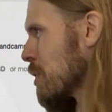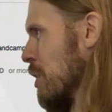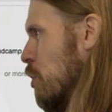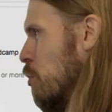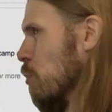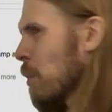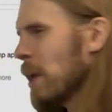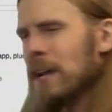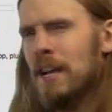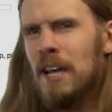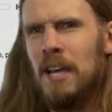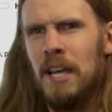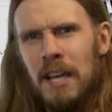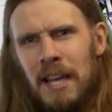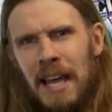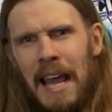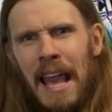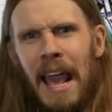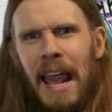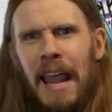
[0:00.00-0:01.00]
with a great
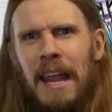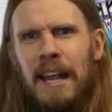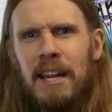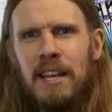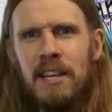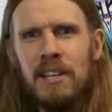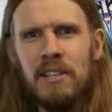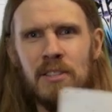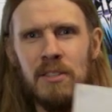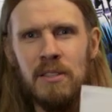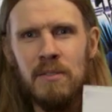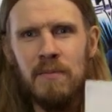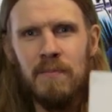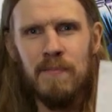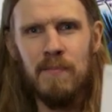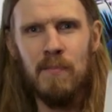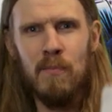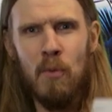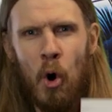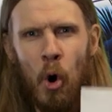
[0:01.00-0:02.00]
80s
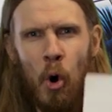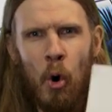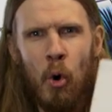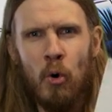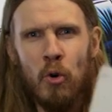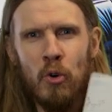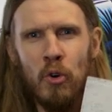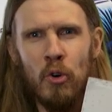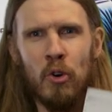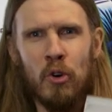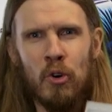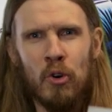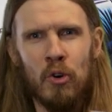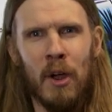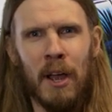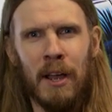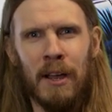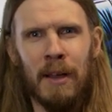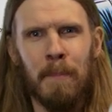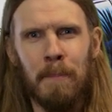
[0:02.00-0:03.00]
horror
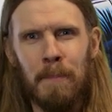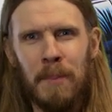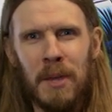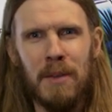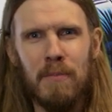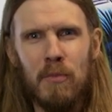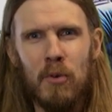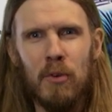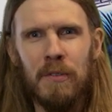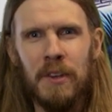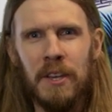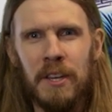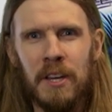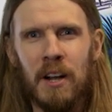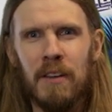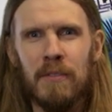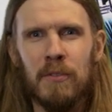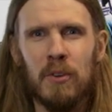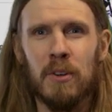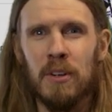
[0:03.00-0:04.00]
B movie
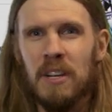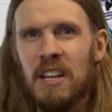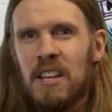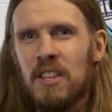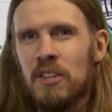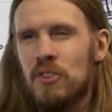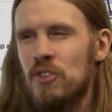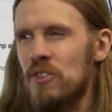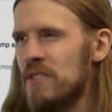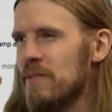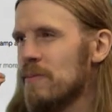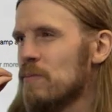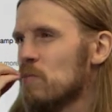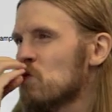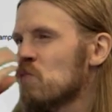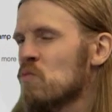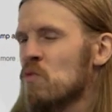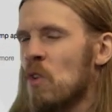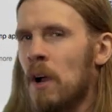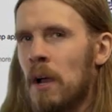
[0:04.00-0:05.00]
cover that just
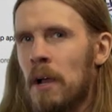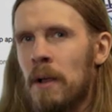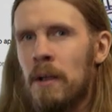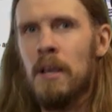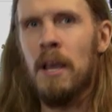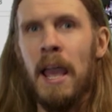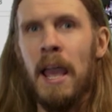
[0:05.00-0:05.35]
mwah.